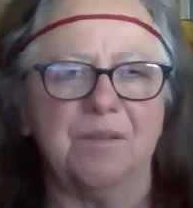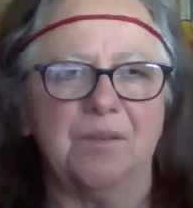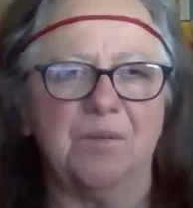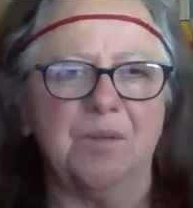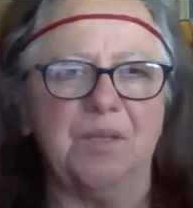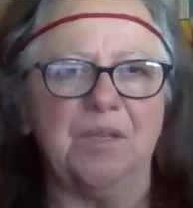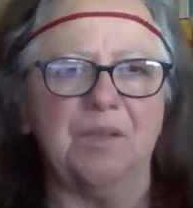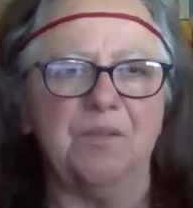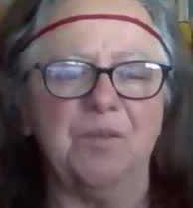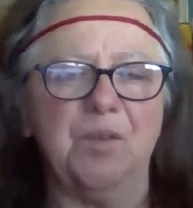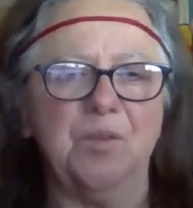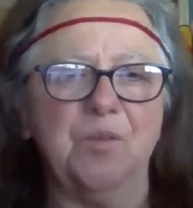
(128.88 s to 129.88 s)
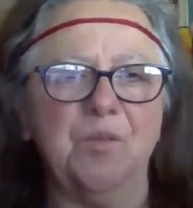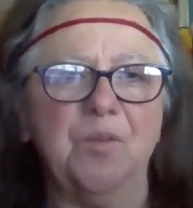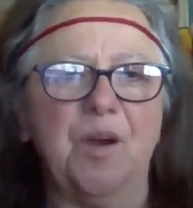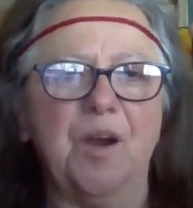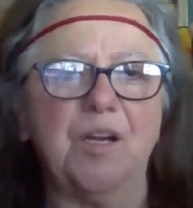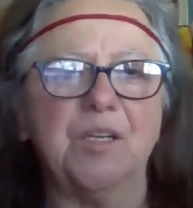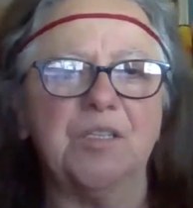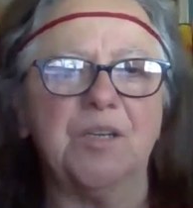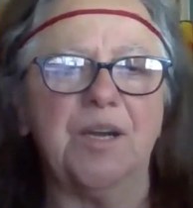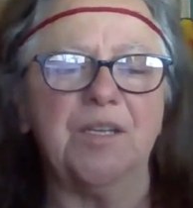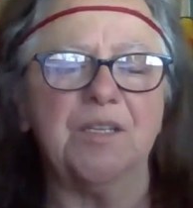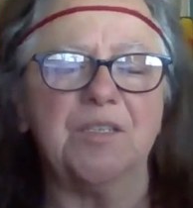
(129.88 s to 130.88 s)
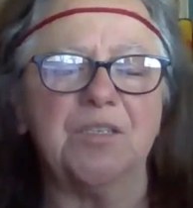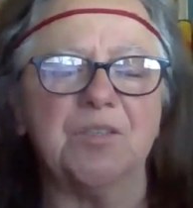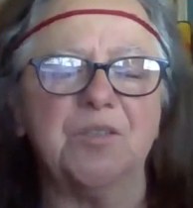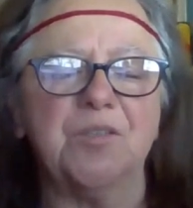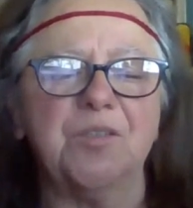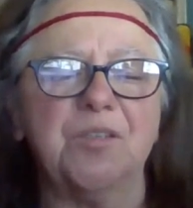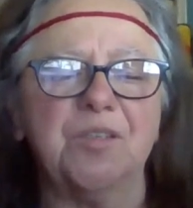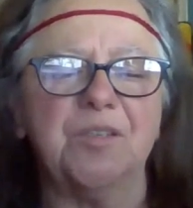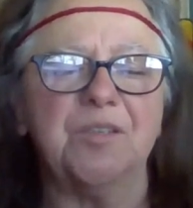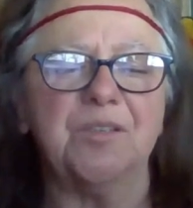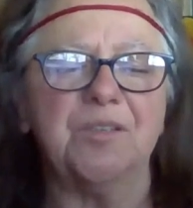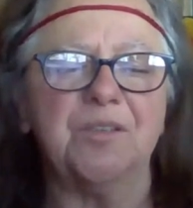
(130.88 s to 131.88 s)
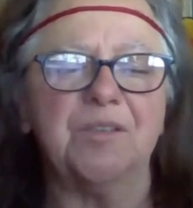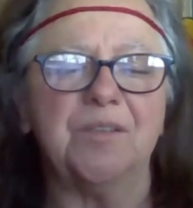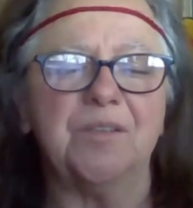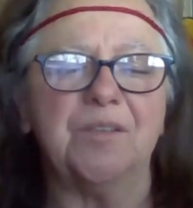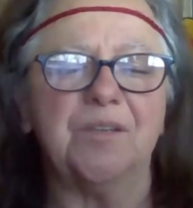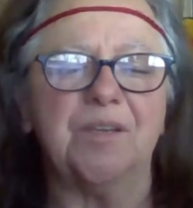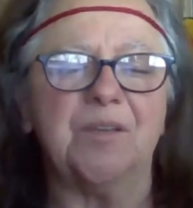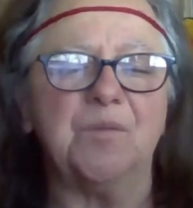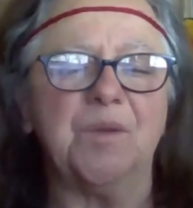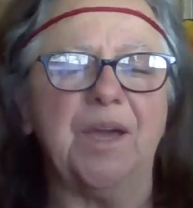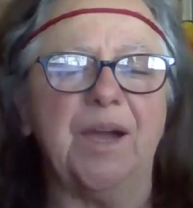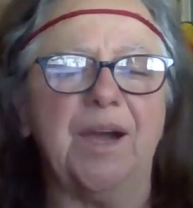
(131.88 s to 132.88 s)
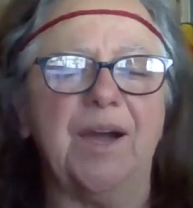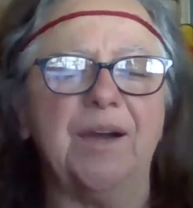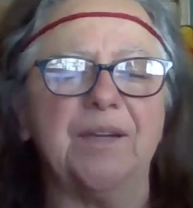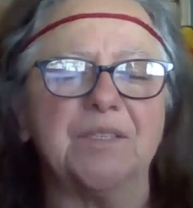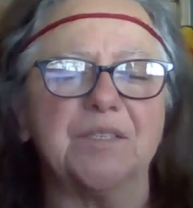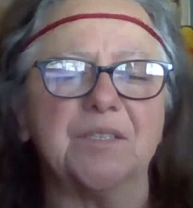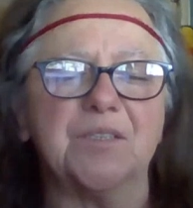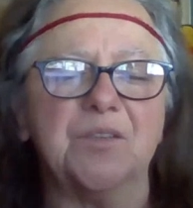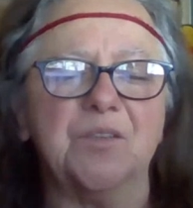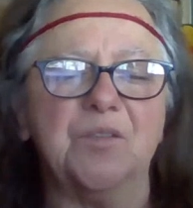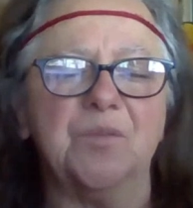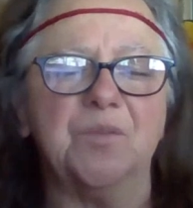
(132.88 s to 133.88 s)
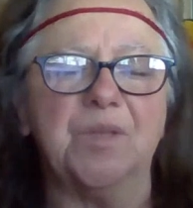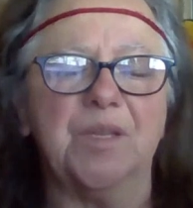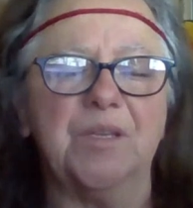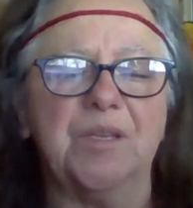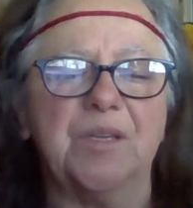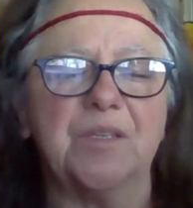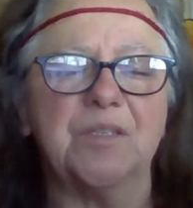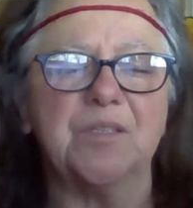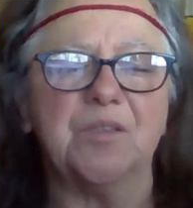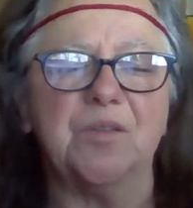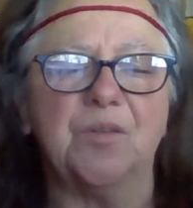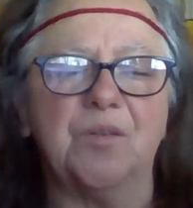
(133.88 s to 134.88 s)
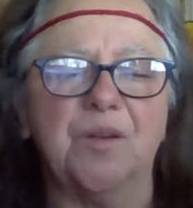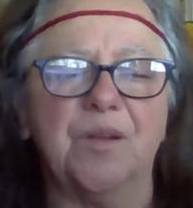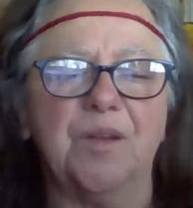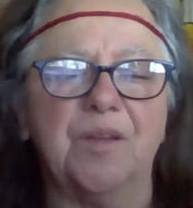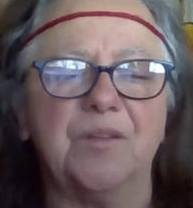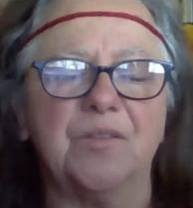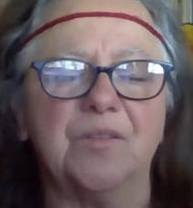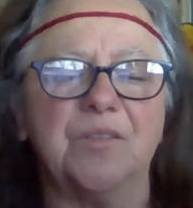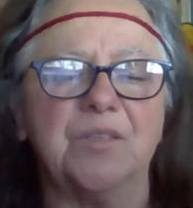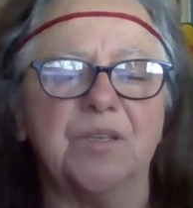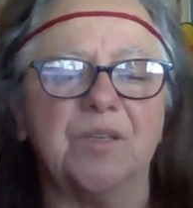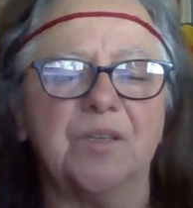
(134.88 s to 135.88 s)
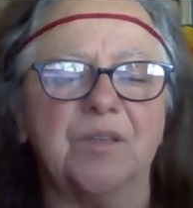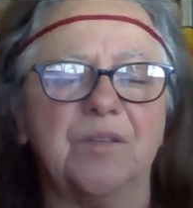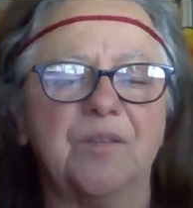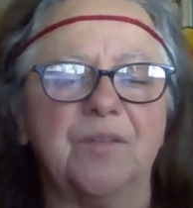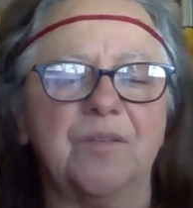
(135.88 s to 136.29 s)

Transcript: We give you our gratitude and we ask you lend us your energy.